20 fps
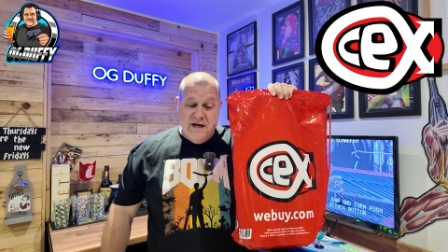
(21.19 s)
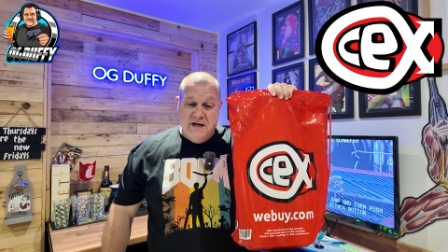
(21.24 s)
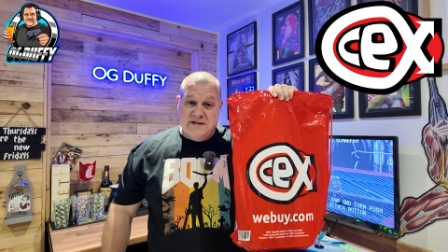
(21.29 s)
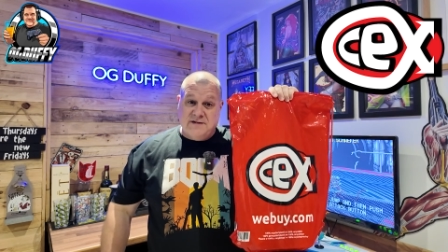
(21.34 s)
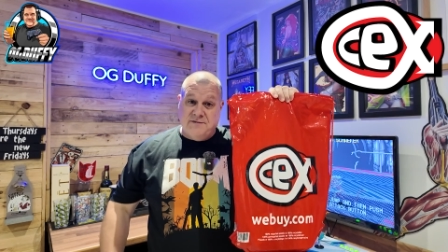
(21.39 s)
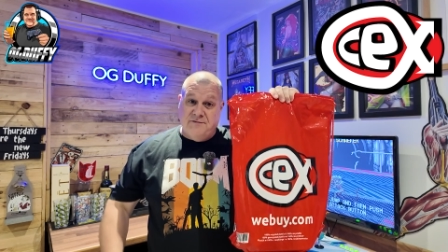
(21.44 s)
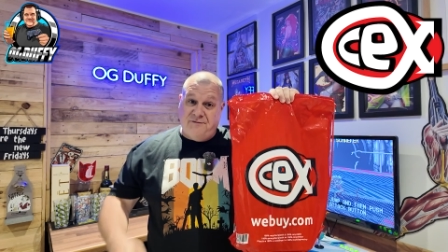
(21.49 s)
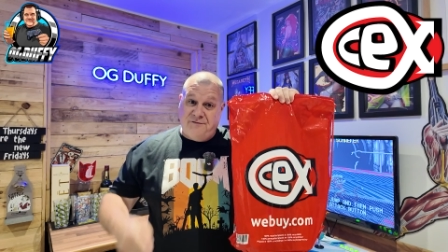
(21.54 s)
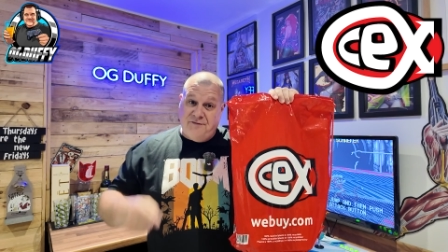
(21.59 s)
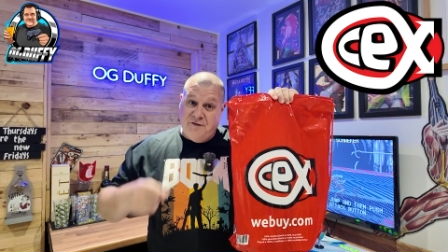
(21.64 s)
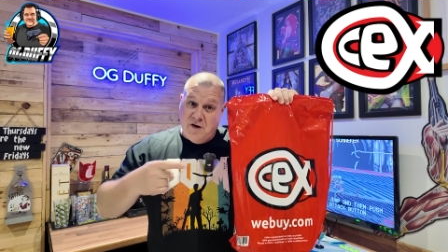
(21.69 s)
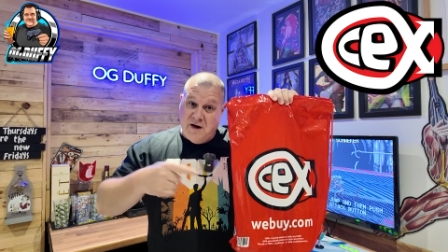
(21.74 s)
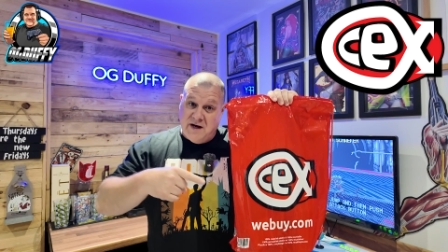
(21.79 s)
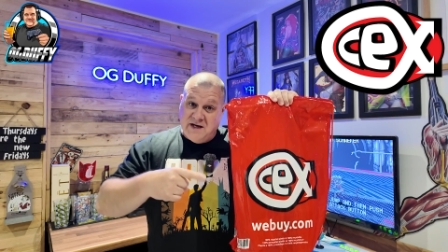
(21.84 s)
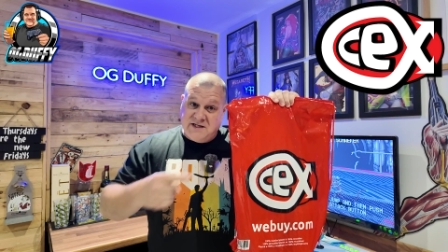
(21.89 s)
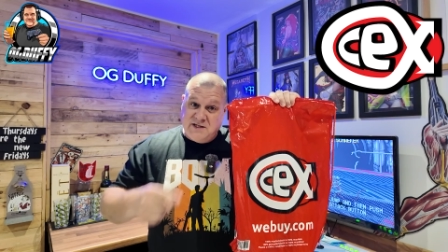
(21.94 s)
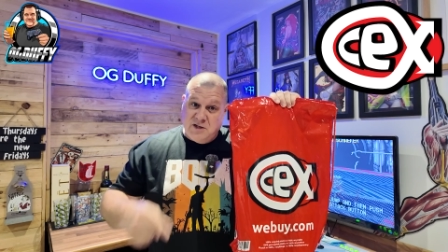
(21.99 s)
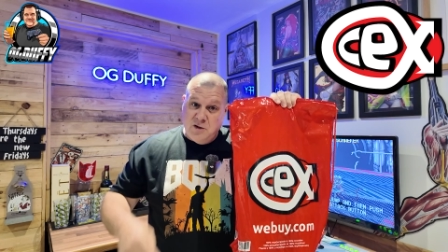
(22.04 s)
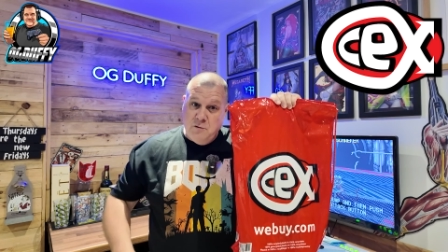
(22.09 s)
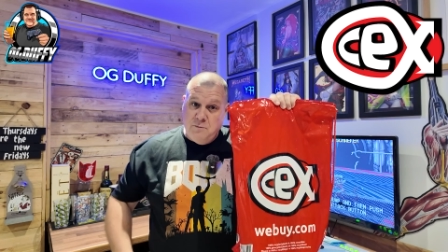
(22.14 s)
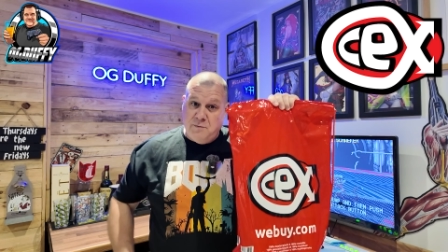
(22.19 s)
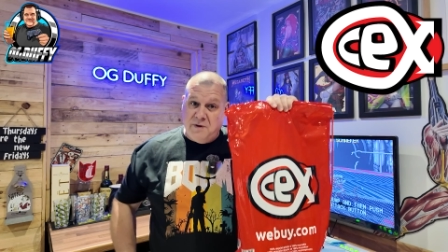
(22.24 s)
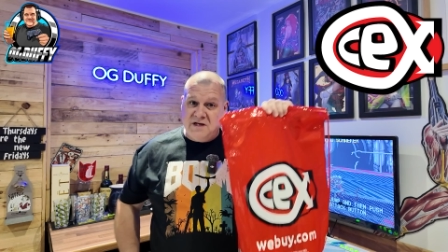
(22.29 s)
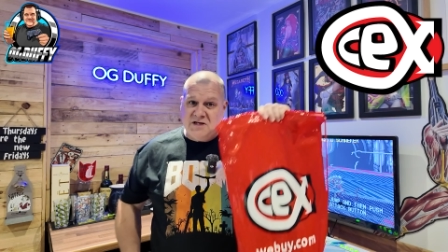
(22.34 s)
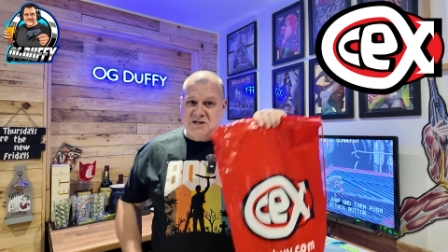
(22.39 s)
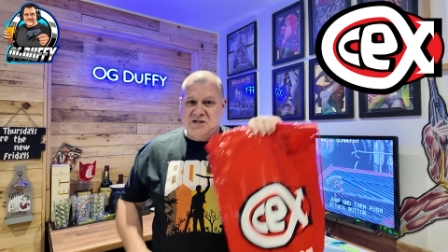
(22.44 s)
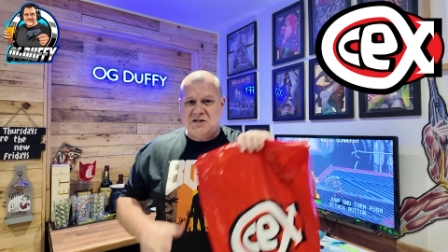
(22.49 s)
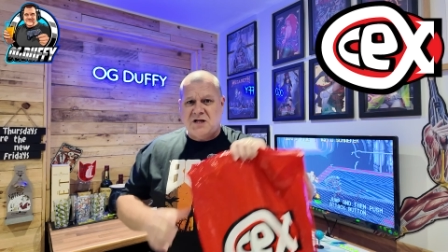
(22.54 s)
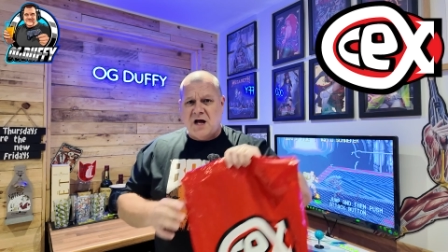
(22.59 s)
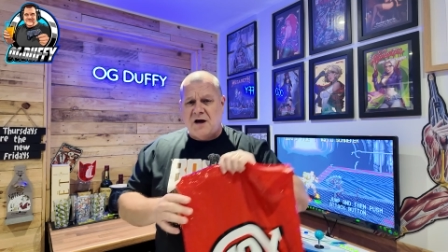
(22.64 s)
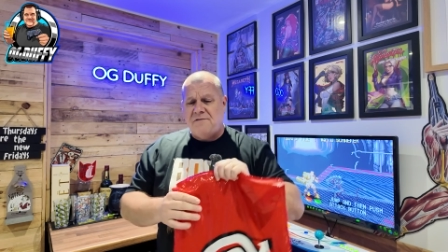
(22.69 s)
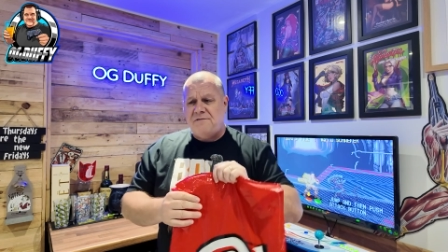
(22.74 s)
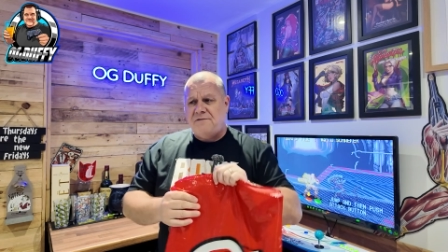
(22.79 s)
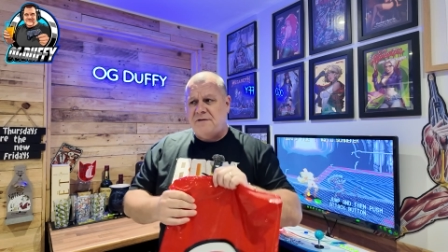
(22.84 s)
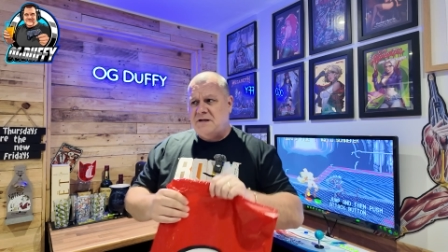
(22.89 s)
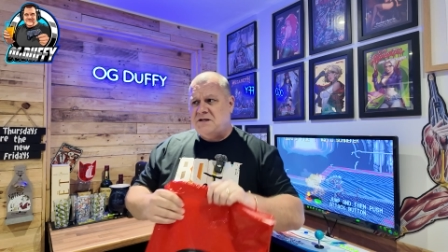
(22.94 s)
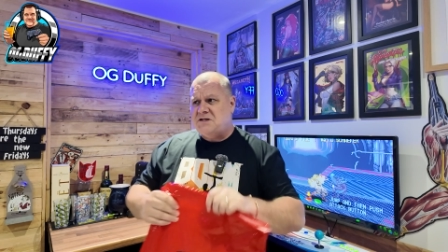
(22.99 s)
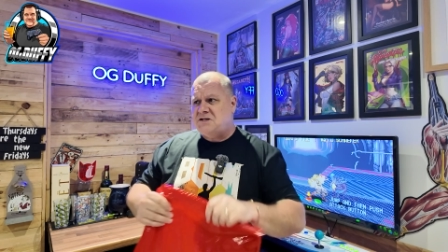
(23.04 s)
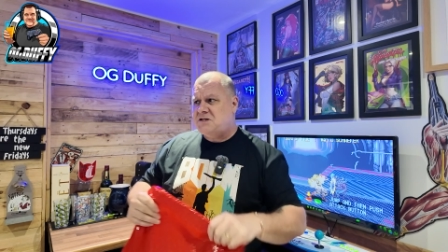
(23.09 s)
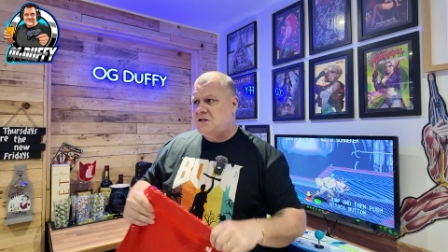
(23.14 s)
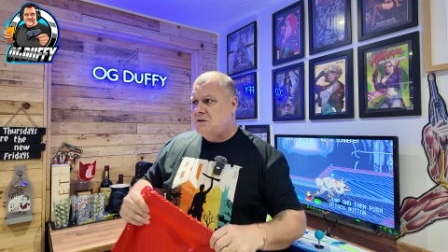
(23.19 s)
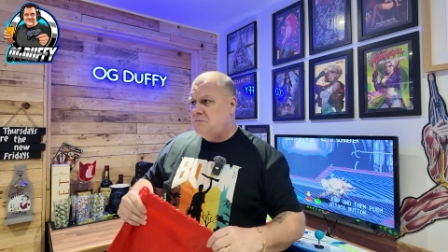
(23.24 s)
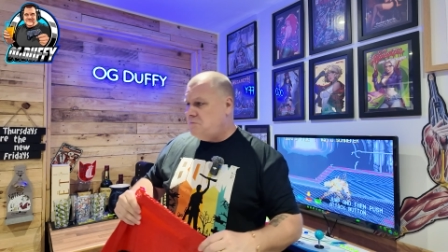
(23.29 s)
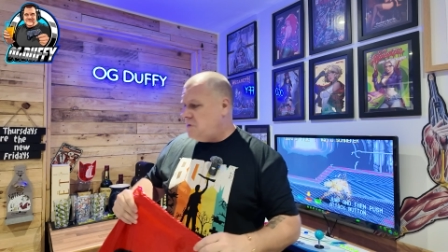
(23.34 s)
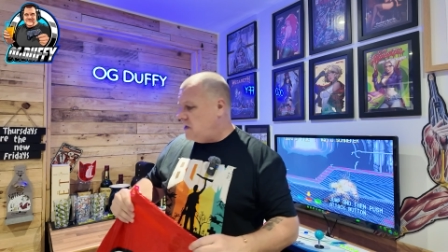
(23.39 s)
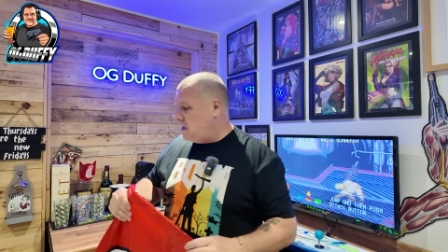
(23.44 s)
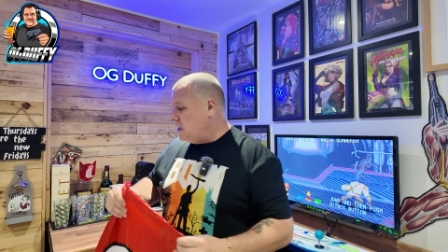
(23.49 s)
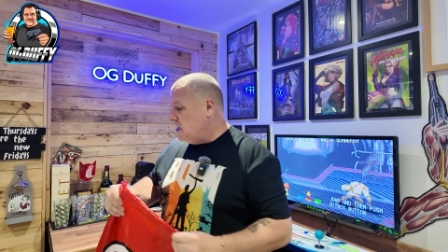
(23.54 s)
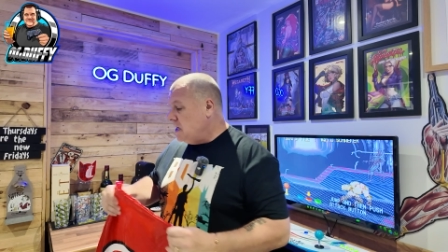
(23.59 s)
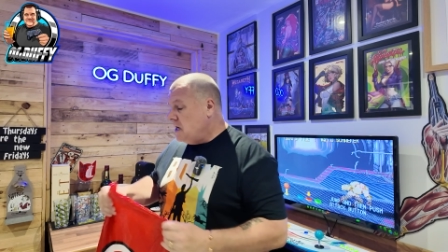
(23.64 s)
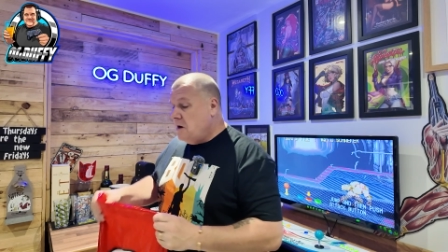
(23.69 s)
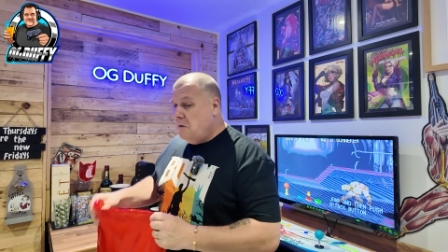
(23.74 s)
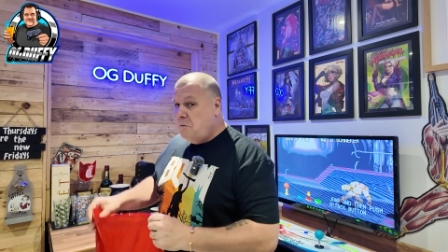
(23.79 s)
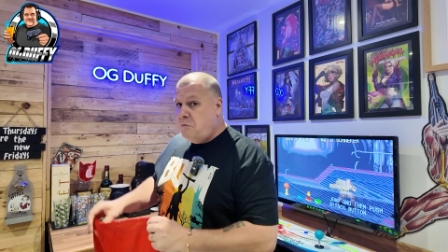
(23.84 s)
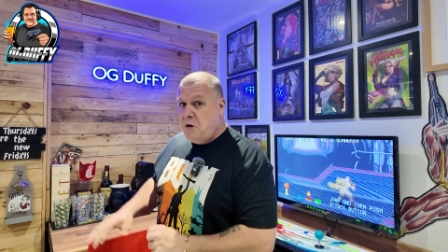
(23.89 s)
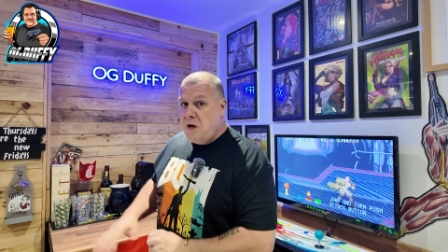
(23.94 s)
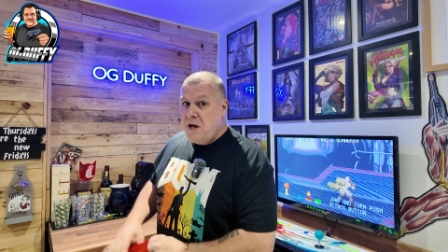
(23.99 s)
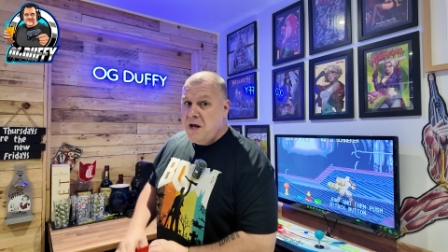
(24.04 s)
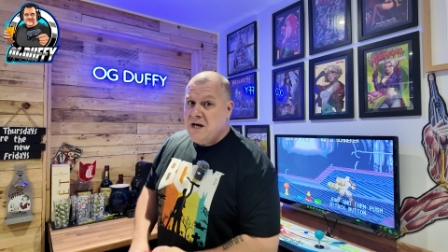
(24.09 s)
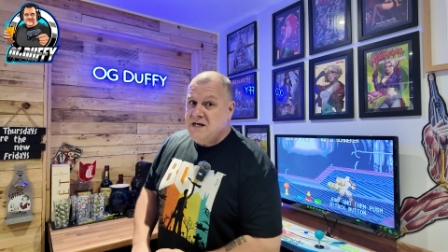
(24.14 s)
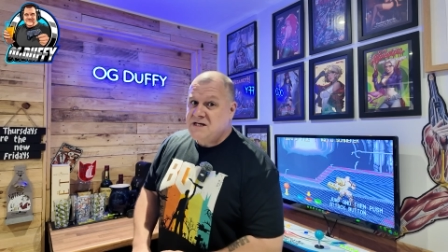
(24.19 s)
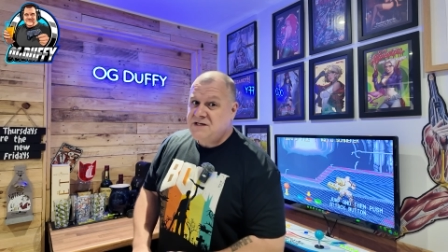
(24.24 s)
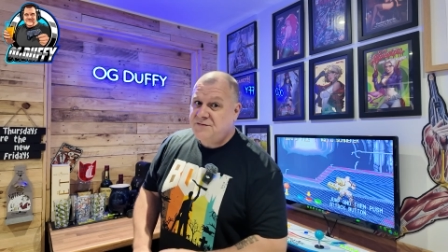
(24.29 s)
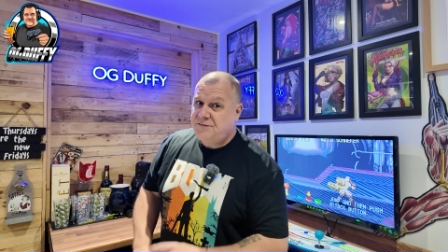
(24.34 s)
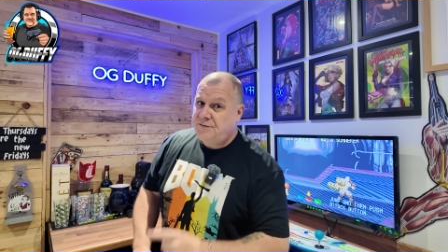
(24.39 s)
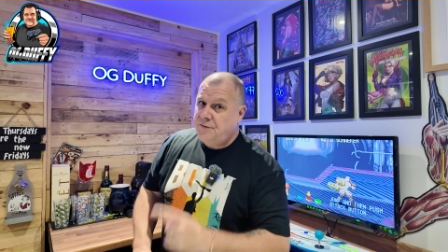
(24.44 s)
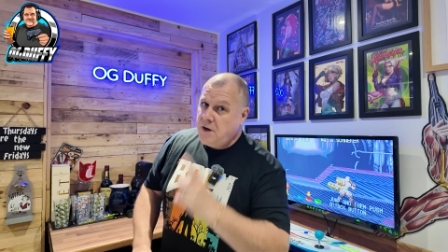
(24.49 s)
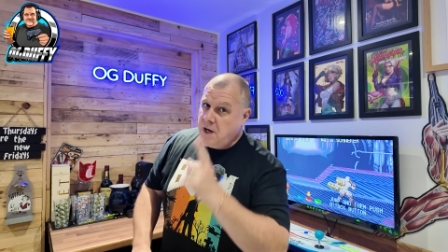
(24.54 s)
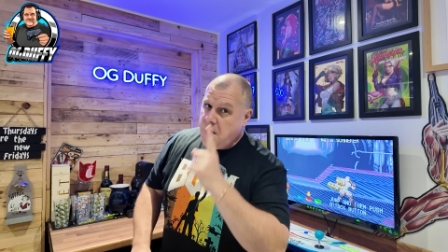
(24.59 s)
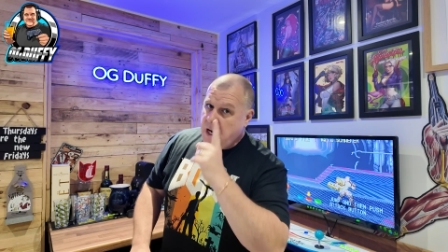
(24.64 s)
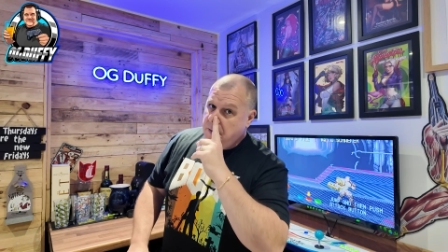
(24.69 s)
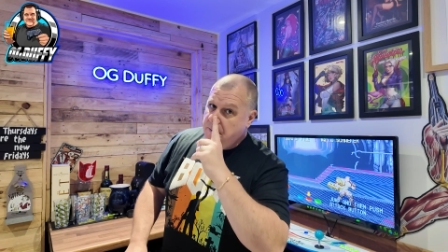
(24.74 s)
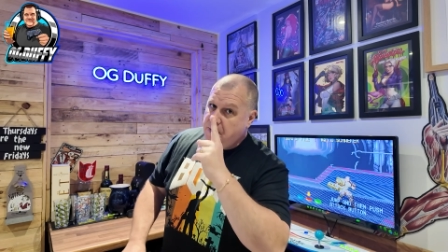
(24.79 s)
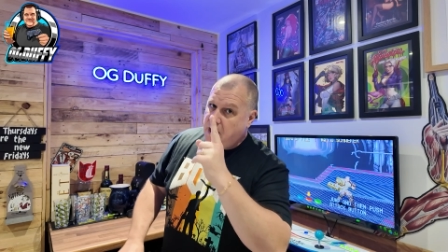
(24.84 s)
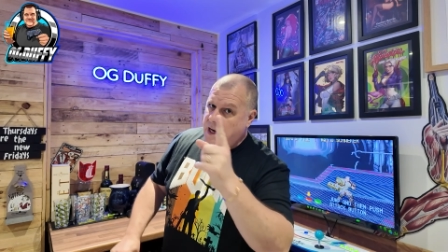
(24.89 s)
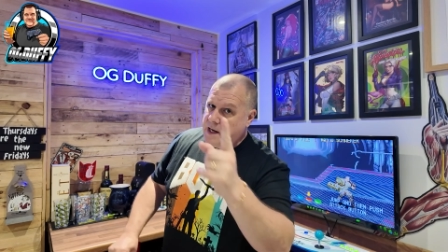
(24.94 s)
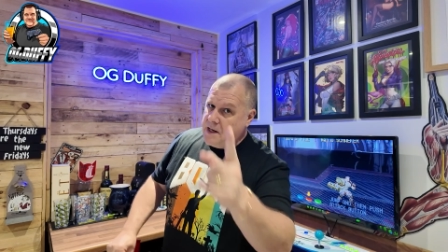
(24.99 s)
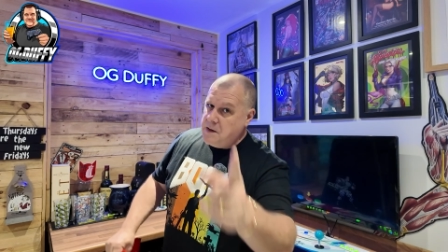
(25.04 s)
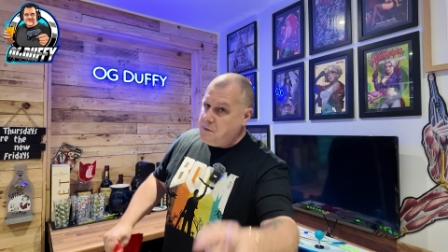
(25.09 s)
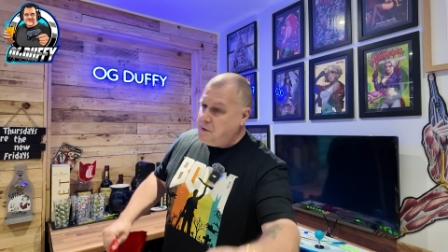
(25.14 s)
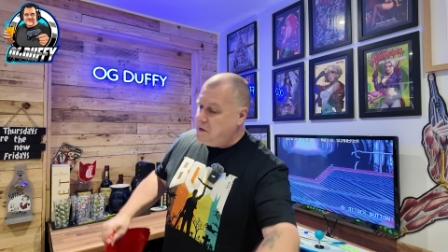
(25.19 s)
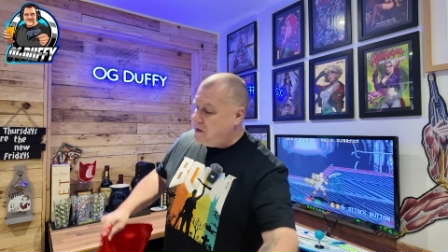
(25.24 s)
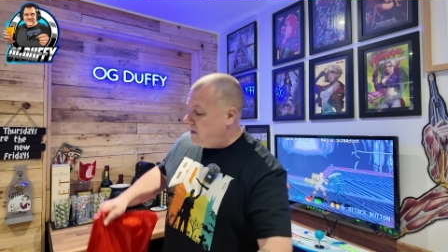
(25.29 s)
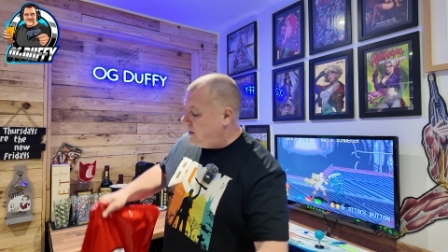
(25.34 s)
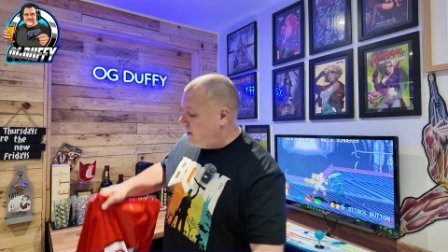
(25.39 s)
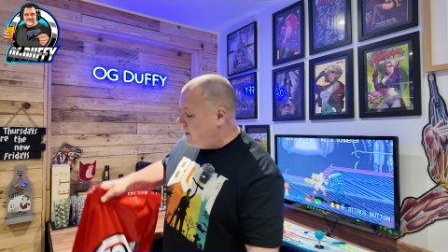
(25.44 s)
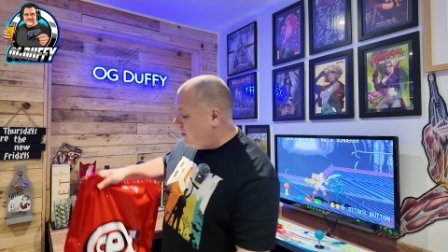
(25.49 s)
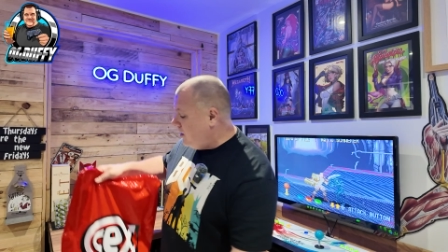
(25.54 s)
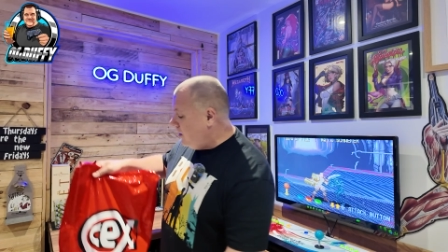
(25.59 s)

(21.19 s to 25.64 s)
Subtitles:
Some 32-bit stuff and some PS3 maybe.